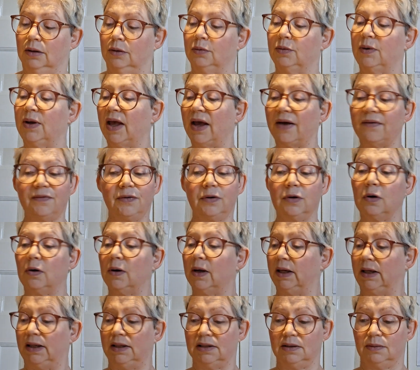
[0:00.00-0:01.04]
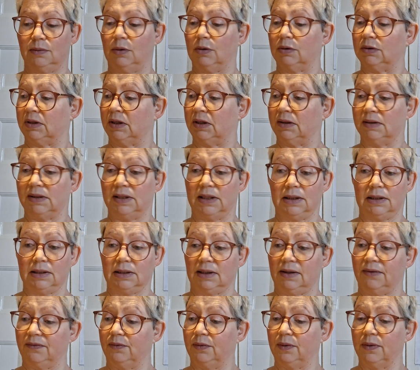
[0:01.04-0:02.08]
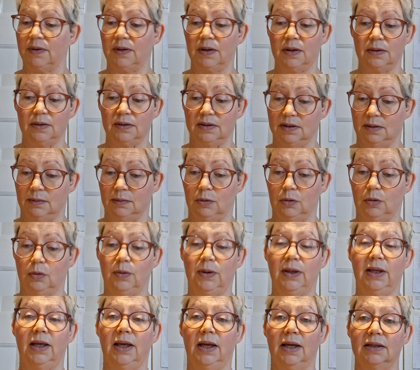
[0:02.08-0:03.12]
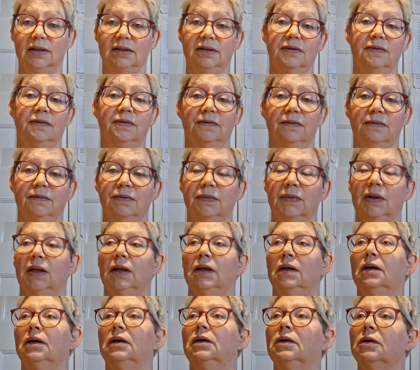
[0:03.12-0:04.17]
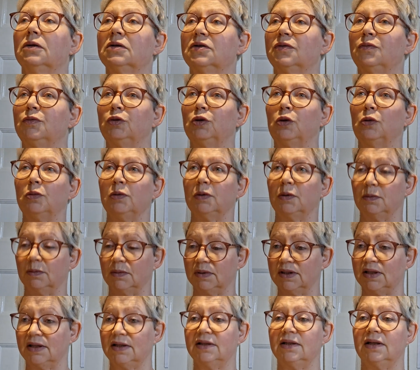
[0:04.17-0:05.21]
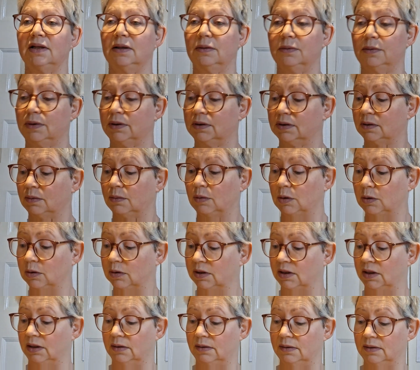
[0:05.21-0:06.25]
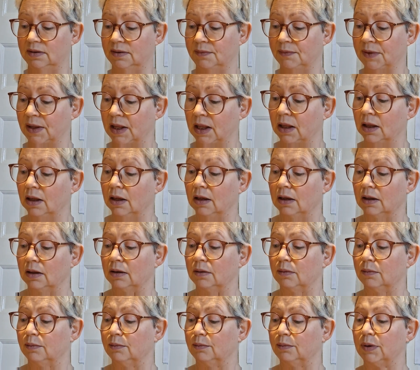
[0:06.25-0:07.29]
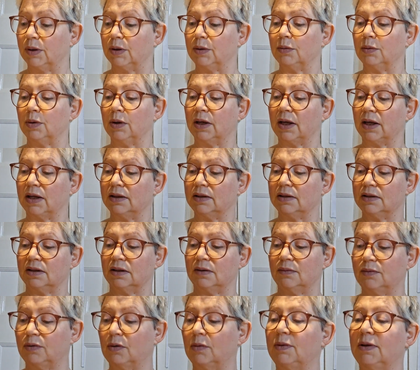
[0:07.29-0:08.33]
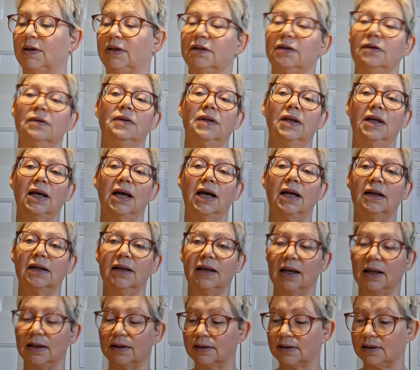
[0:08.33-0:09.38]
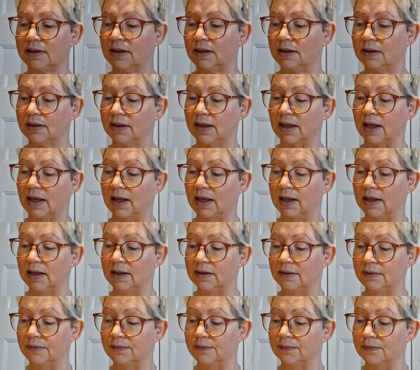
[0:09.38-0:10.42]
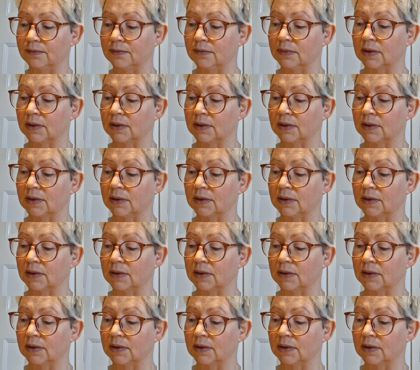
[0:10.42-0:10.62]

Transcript: We haven't got any tomato seeds left. We've used them all. We had a lot of problems this year with tomatoes, but we're going to probably do the Alicante again.